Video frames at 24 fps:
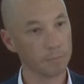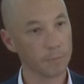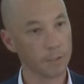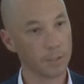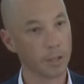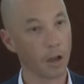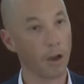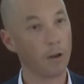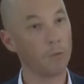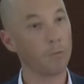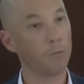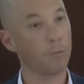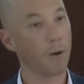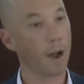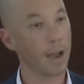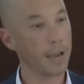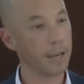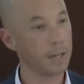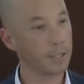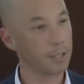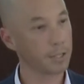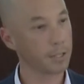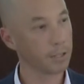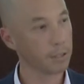Don't
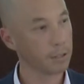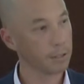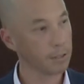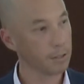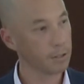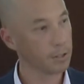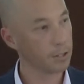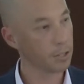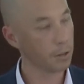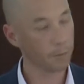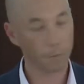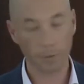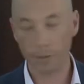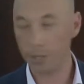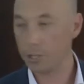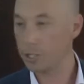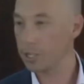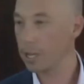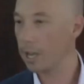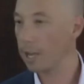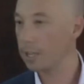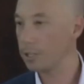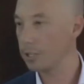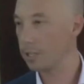wait till you finish
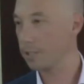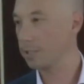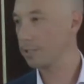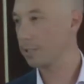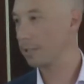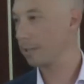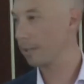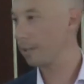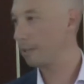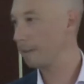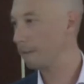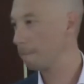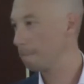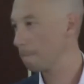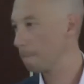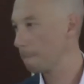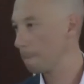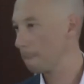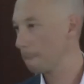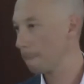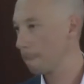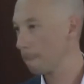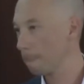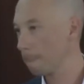your HSC.
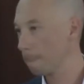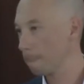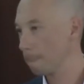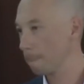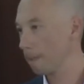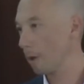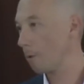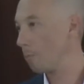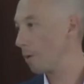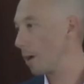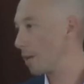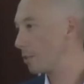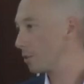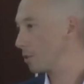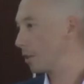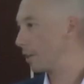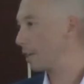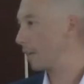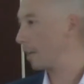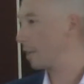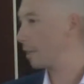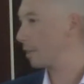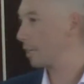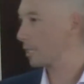Don't wait till you
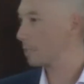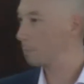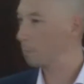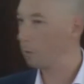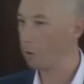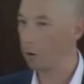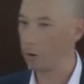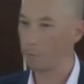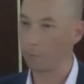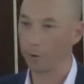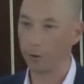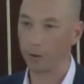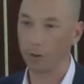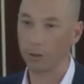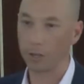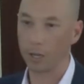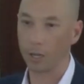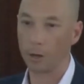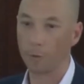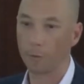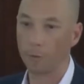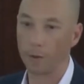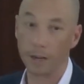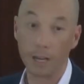get your next boyfriend or
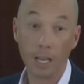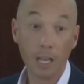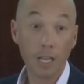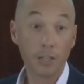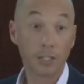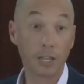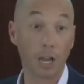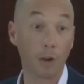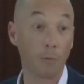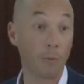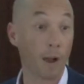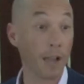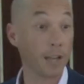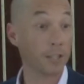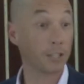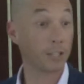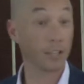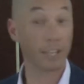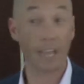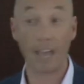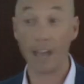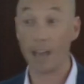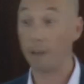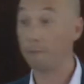girlfriend. Don't wait
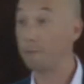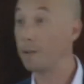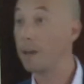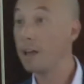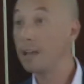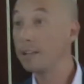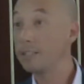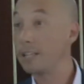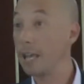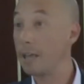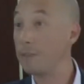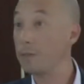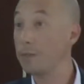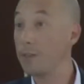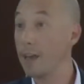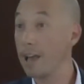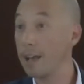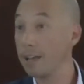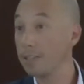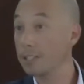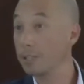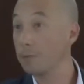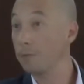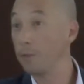till you have
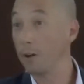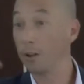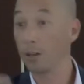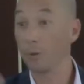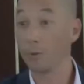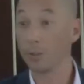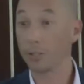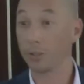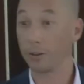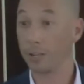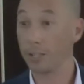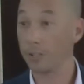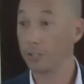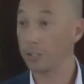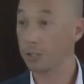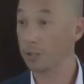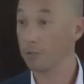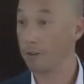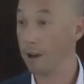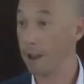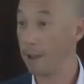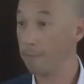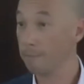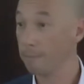10,000 followers on
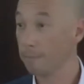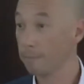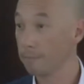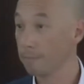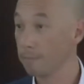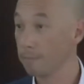Instagram.